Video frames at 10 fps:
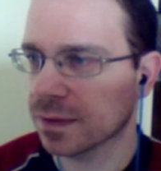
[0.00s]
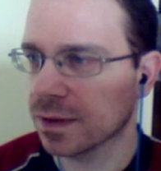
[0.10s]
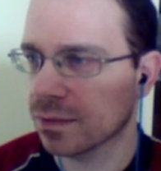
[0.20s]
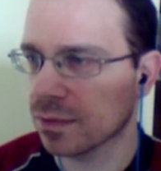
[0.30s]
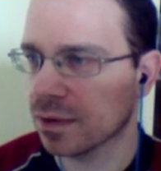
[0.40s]

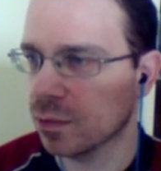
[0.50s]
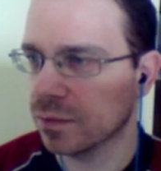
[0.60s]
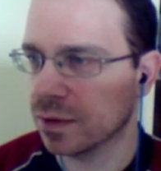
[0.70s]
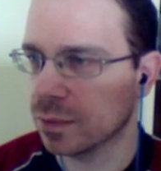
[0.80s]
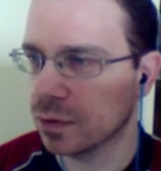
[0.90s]
This was the
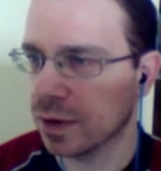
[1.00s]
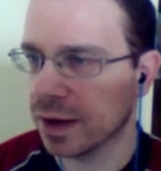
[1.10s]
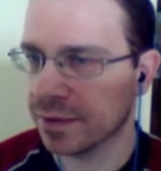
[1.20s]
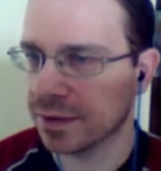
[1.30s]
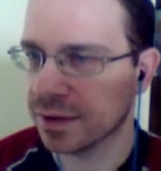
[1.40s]
move that blew
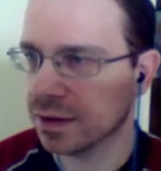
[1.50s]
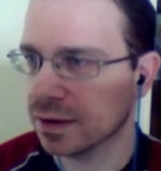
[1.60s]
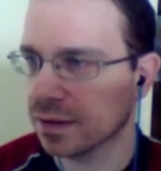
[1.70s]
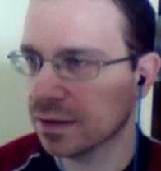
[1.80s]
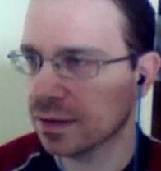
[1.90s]
everything
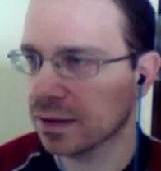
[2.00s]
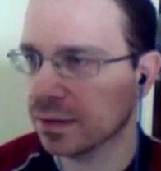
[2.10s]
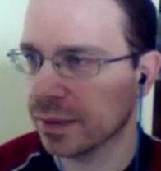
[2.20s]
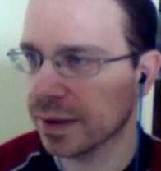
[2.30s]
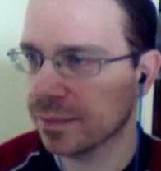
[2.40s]

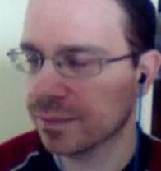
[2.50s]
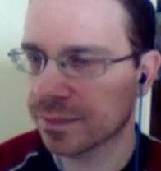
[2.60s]
away.